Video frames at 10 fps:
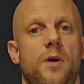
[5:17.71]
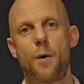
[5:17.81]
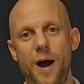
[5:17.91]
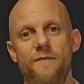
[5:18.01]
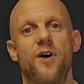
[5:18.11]

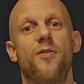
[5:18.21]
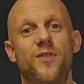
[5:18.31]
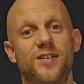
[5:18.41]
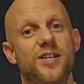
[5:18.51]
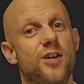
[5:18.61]
However,
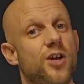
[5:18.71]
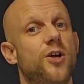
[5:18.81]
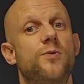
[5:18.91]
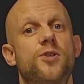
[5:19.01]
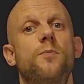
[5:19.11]
this is a
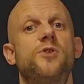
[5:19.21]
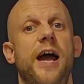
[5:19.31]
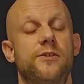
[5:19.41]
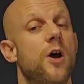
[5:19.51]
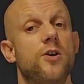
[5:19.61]
huge
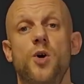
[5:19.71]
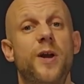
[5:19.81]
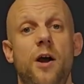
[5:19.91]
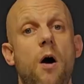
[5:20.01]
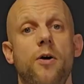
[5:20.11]
subject, so
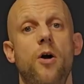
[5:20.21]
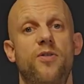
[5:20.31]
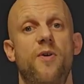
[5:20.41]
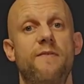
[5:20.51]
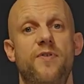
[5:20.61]
we can't
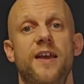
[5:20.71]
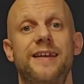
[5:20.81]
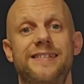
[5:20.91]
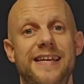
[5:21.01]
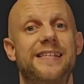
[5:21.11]
go through
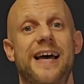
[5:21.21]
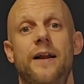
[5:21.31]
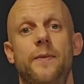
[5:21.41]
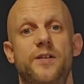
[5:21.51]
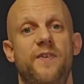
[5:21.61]
everything in
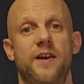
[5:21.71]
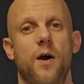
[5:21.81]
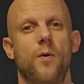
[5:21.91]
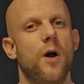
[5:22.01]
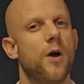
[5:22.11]
detail in this
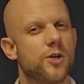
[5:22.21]
video.